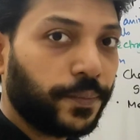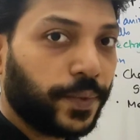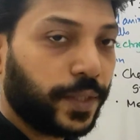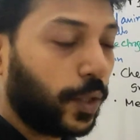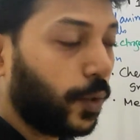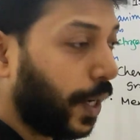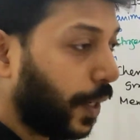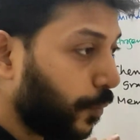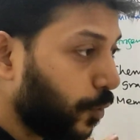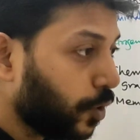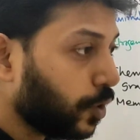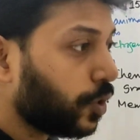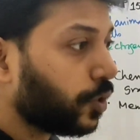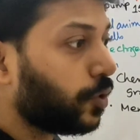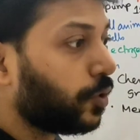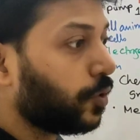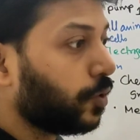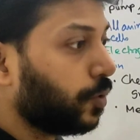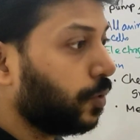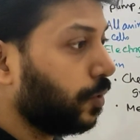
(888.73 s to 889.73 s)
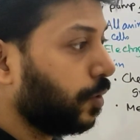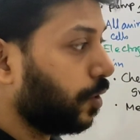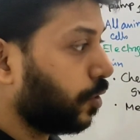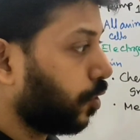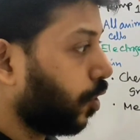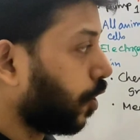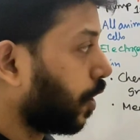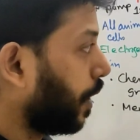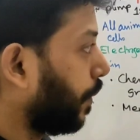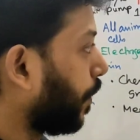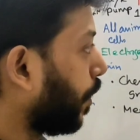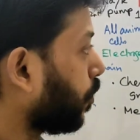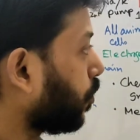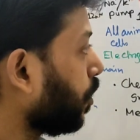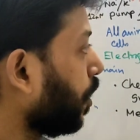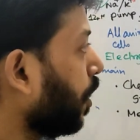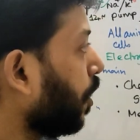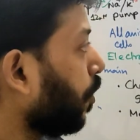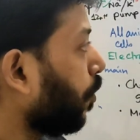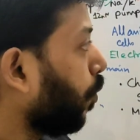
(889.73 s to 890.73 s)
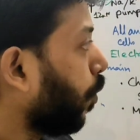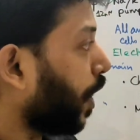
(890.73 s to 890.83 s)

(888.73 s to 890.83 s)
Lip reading: Now I will talk about